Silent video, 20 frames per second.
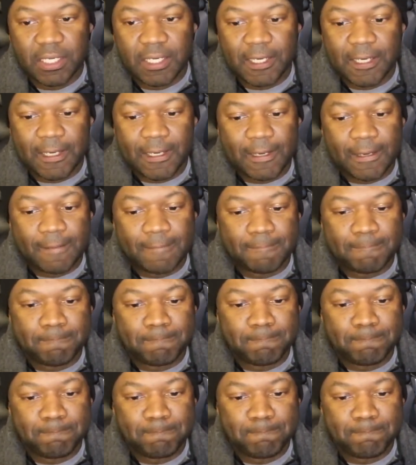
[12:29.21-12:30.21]

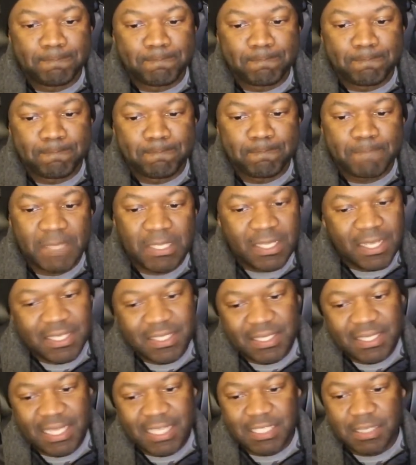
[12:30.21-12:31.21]

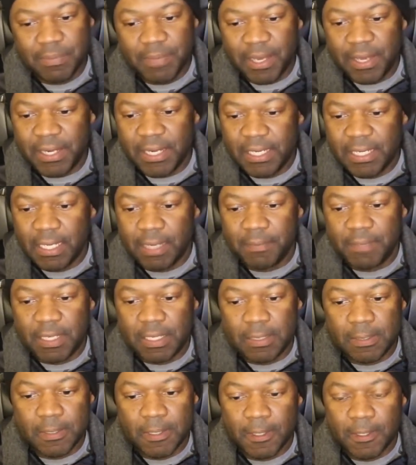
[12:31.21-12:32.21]
That's about it. I
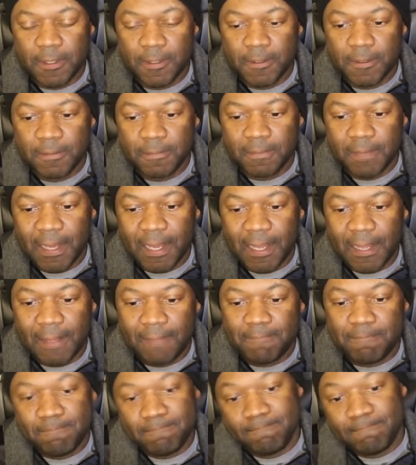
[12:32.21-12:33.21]
mean,
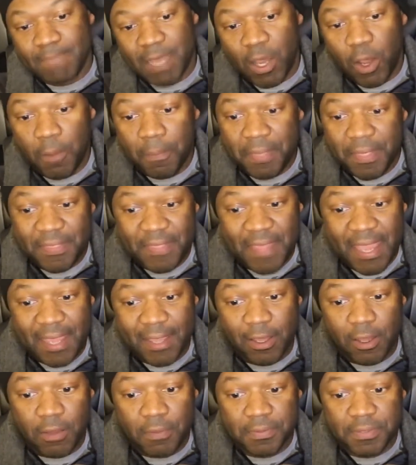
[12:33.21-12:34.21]
I hope that
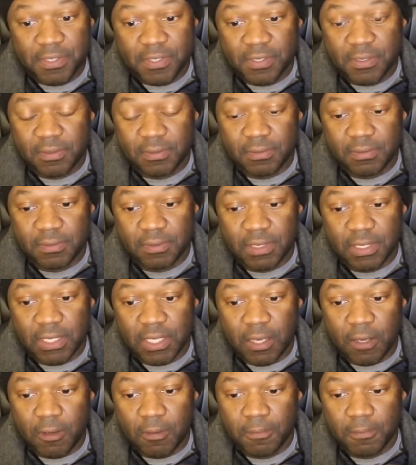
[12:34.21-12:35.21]
helps, you
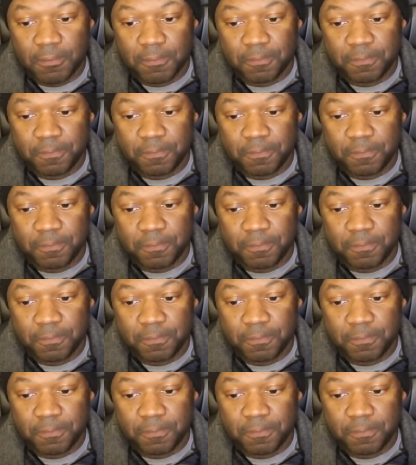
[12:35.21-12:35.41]
know.